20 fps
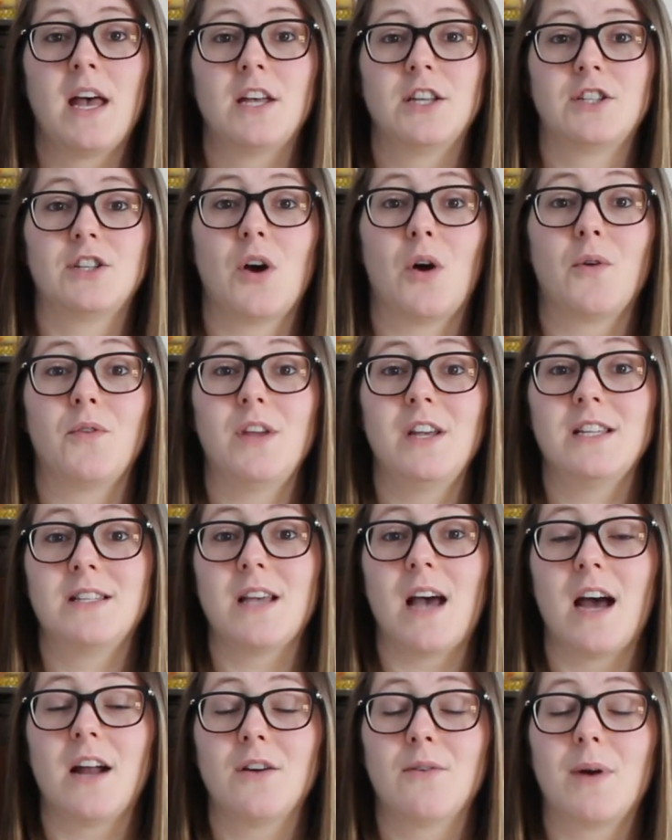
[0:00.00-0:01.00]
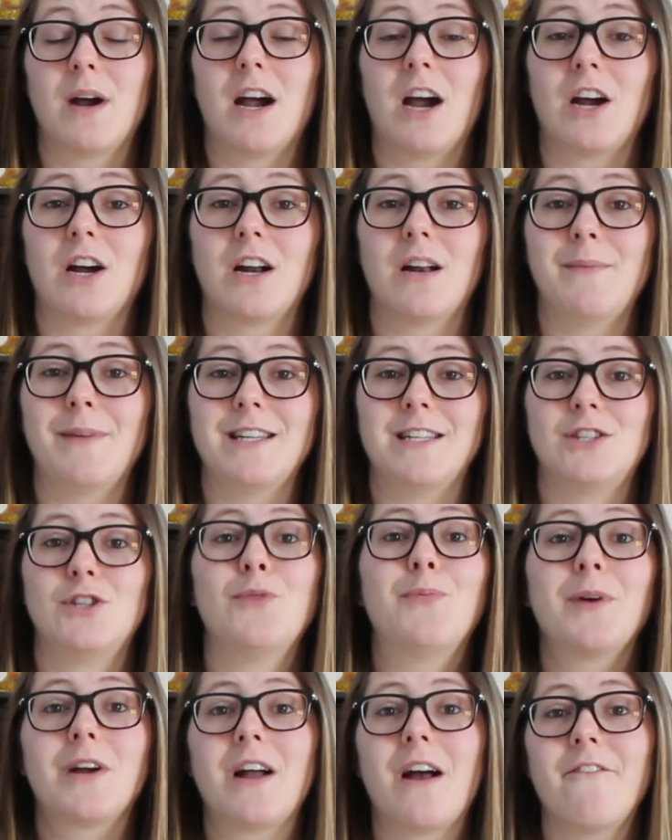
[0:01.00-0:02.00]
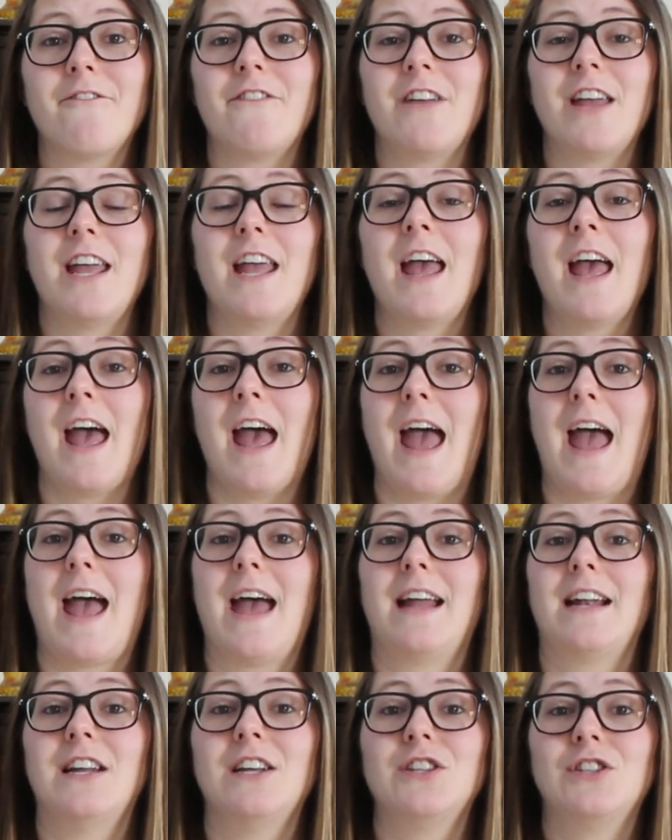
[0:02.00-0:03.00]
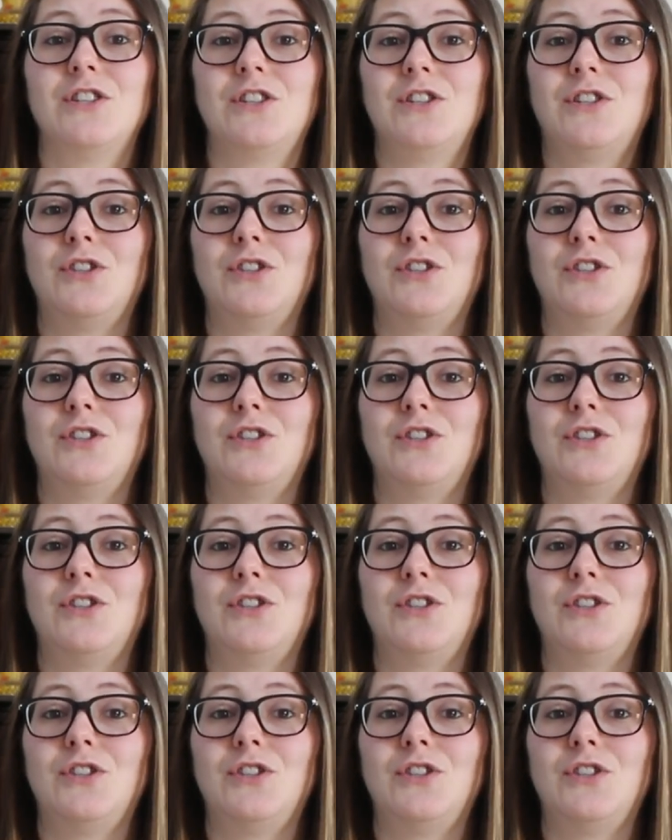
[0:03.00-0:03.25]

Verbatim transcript: So these underwear are gonna be super comfy and